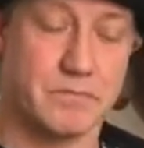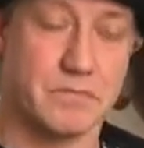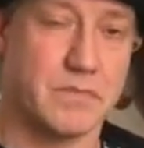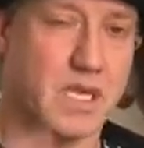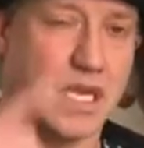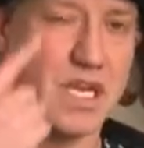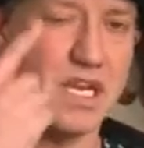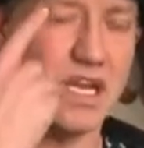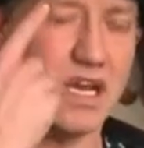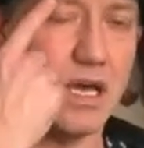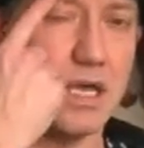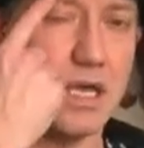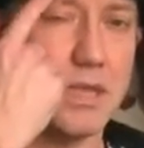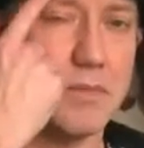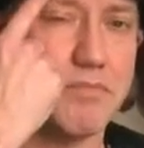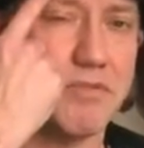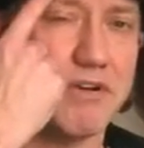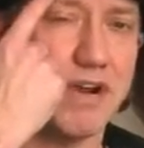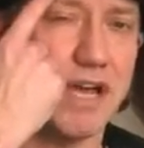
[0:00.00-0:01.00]
An
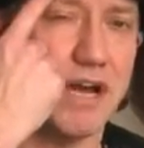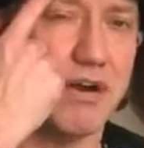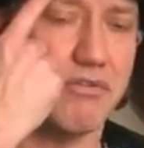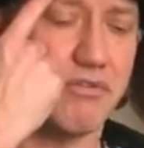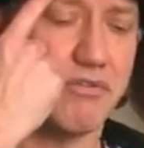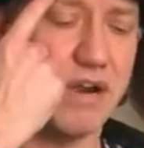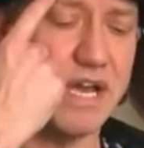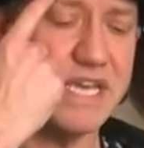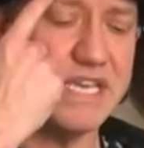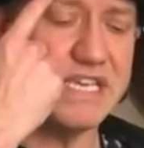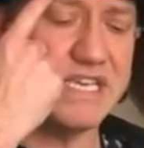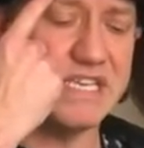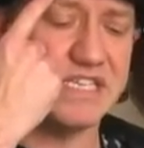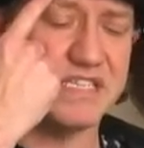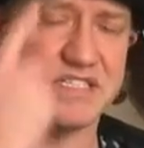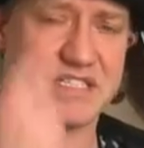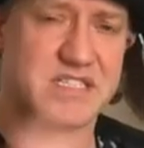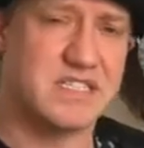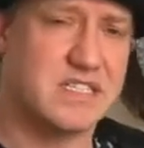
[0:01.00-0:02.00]
eyebrow
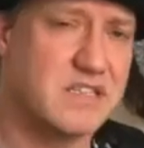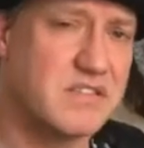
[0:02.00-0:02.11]
raised,